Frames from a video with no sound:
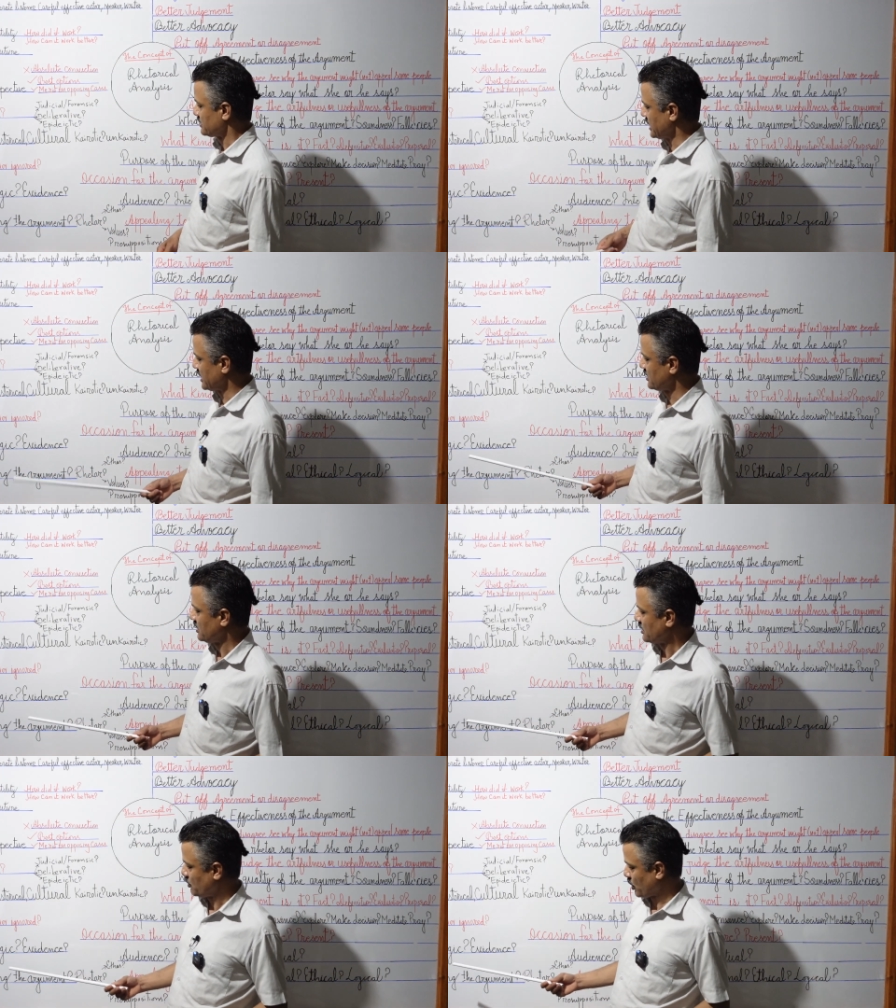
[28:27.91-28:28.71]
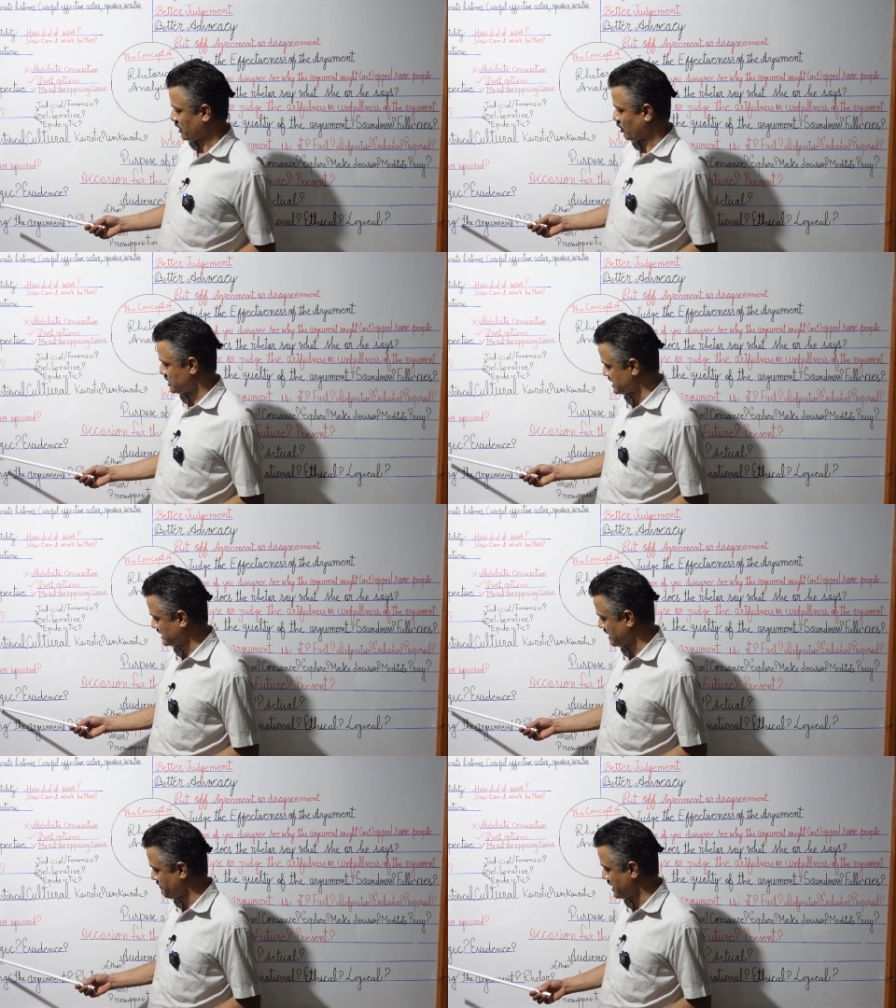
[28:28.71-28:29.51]
Then what logic
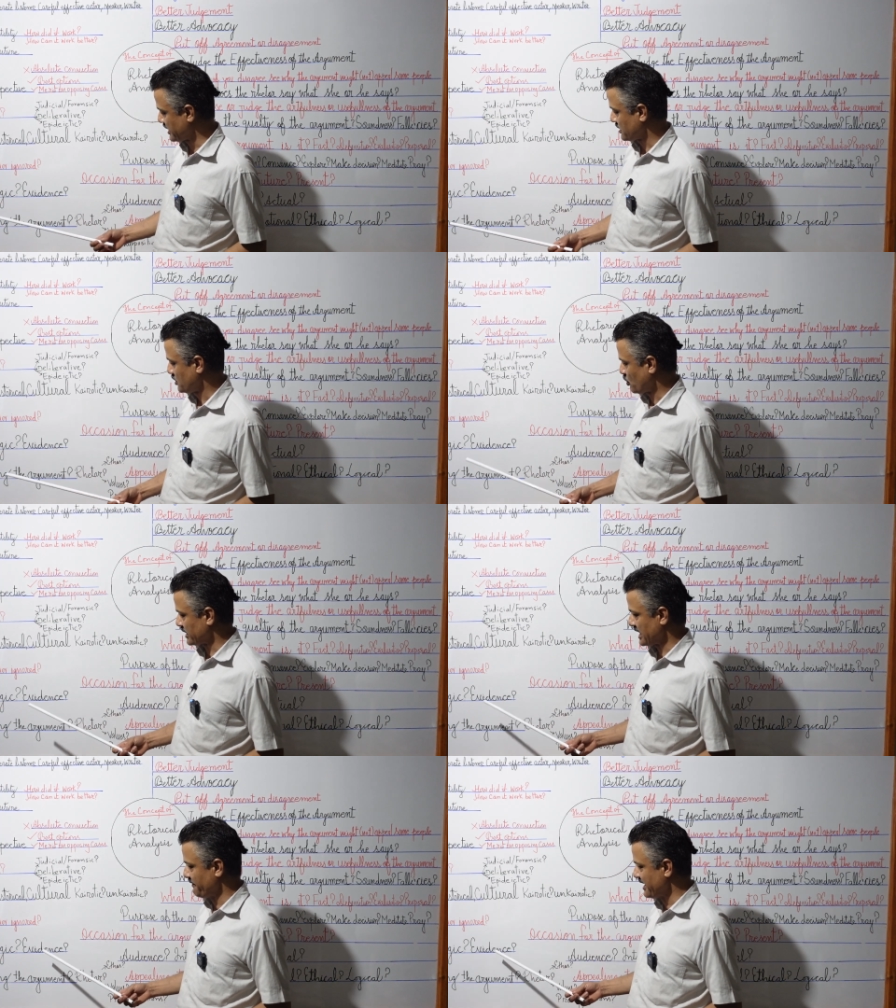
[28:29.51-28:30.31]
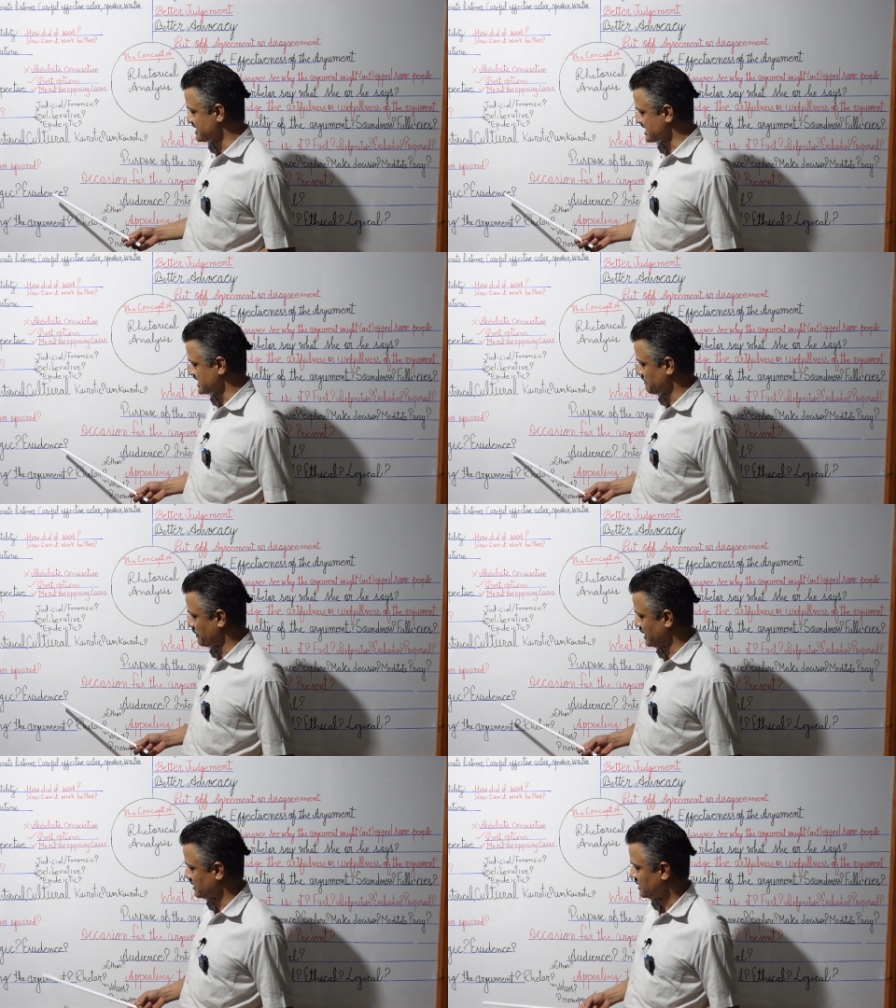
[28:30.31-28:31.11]
they make, what evidences they
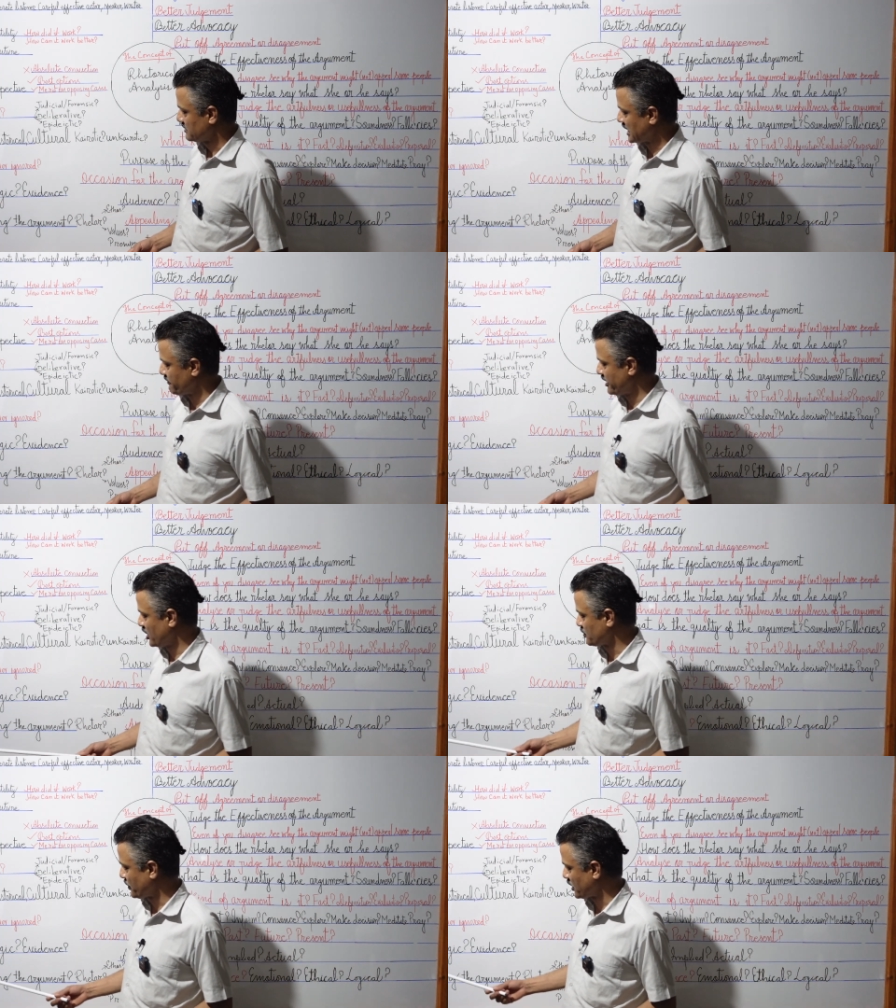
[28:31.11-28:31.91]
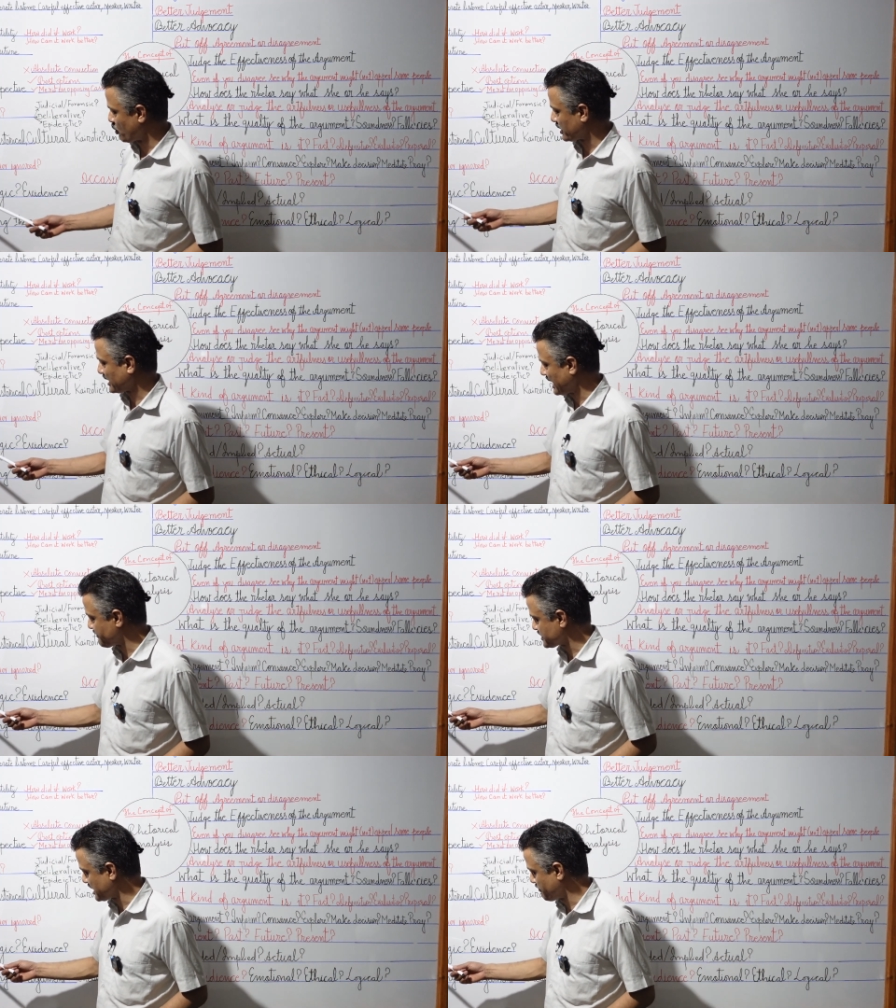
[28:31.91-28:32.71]
bring. Then we look for what
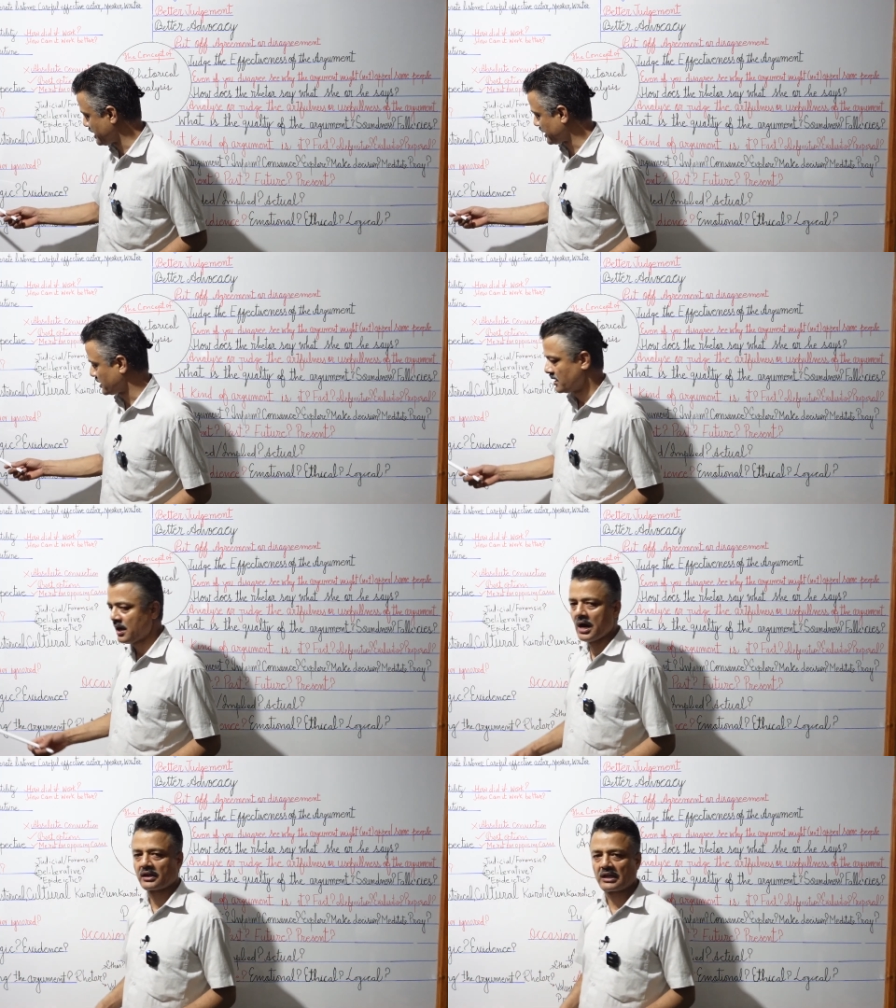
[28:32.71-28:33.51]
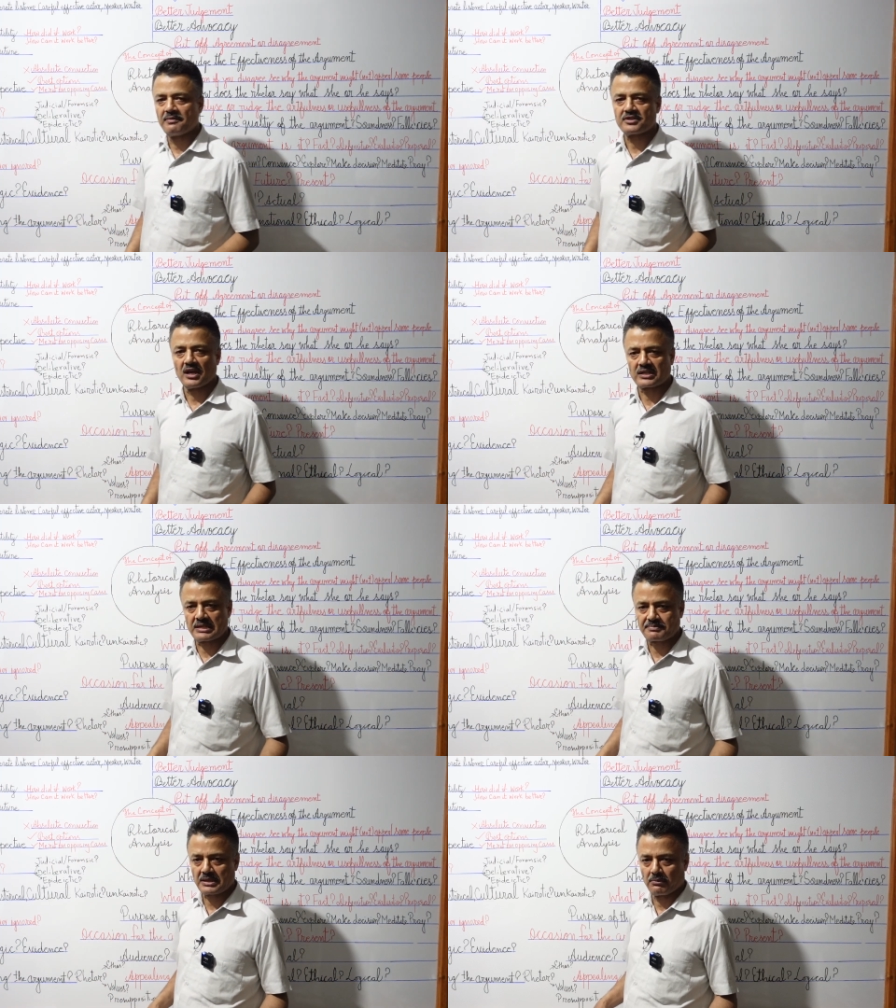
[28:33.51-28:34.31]
claims they make. Are claims
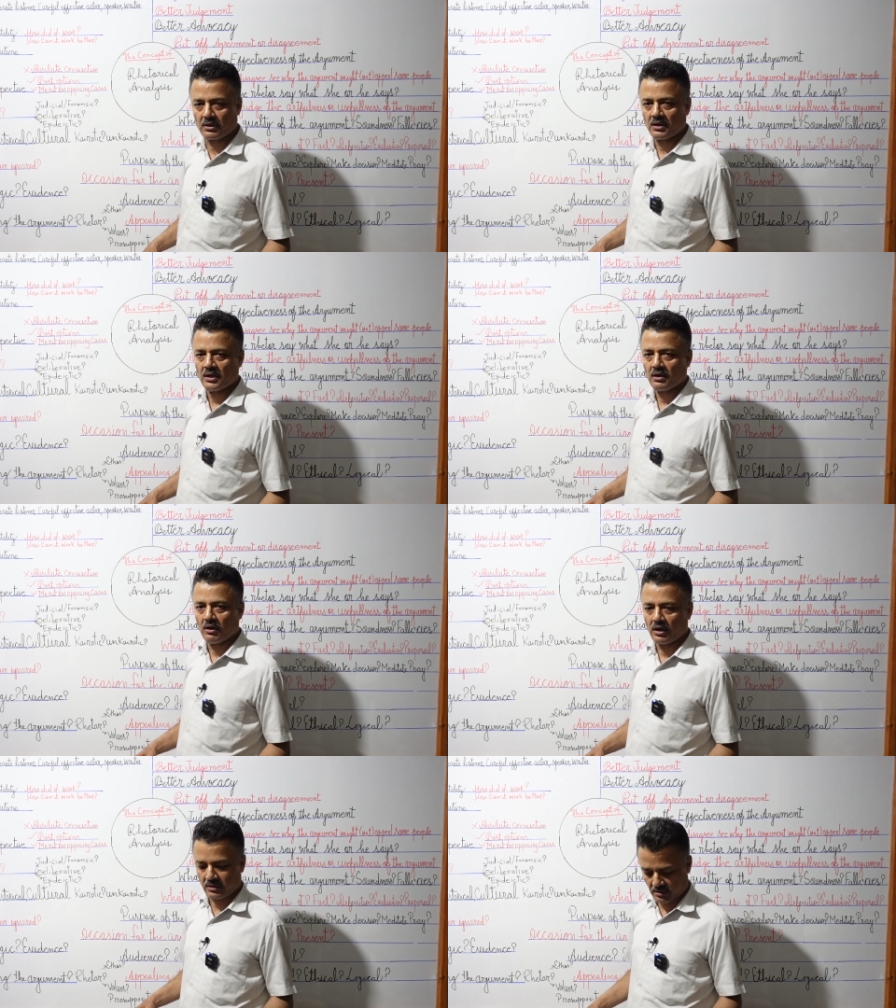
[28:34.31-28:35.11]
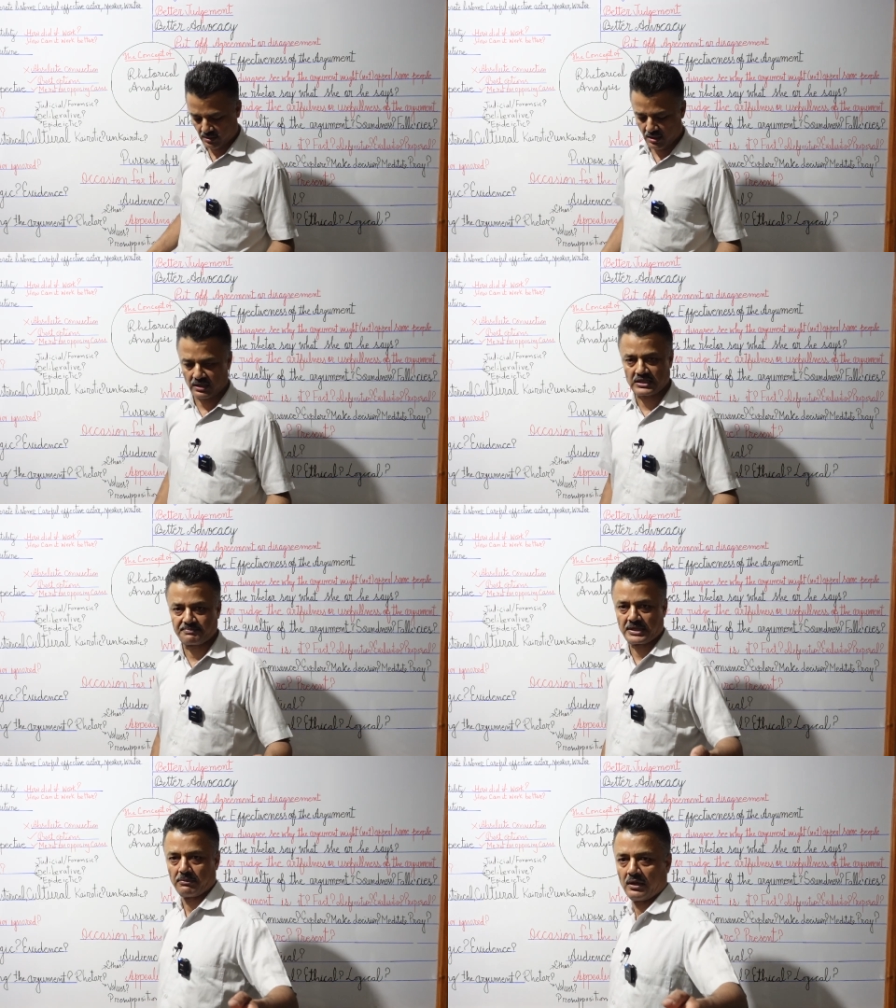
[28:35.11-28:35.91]
acceptable or
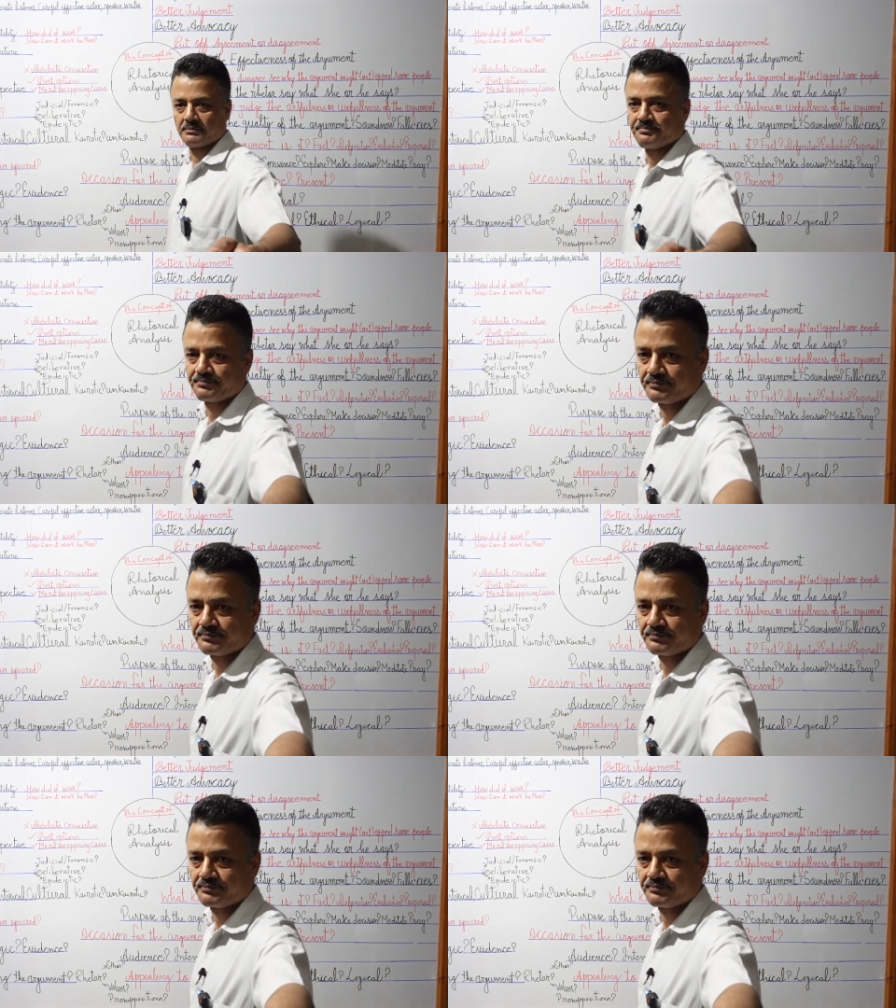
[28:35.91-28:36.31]
unacceptable?